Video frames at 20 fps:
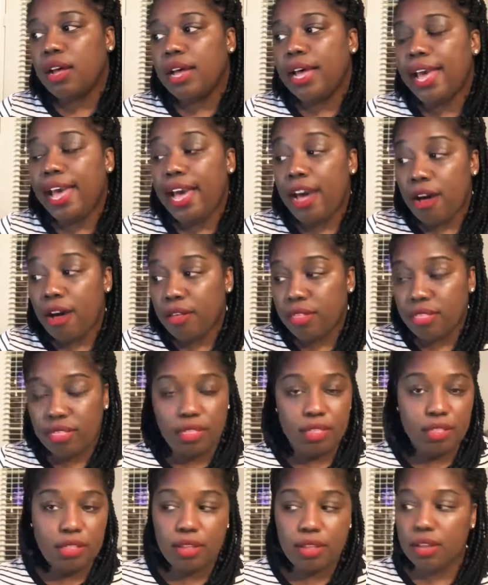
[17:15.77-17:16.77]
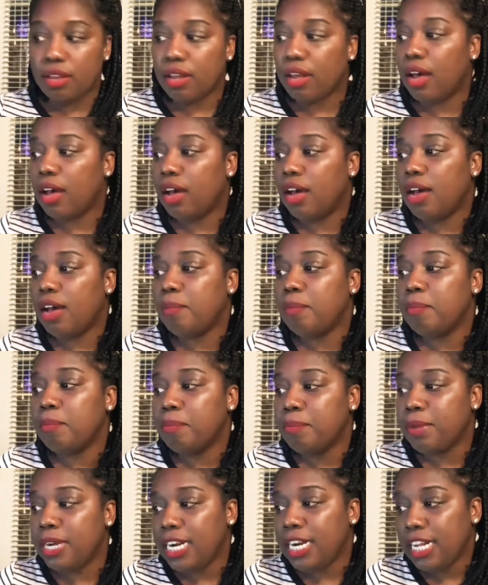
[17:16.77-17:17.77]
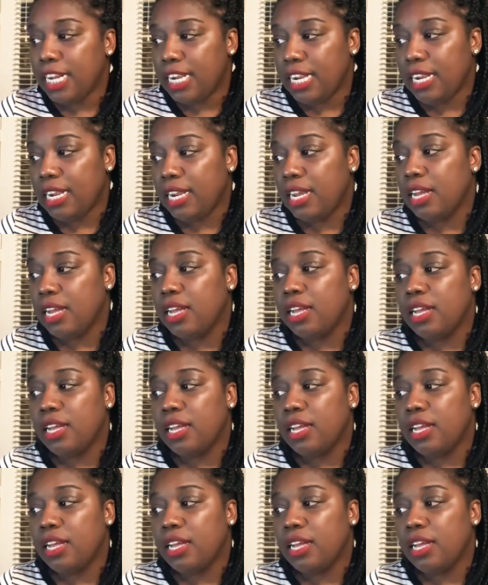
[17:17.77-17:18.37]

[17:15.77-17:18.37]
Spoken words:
health, money,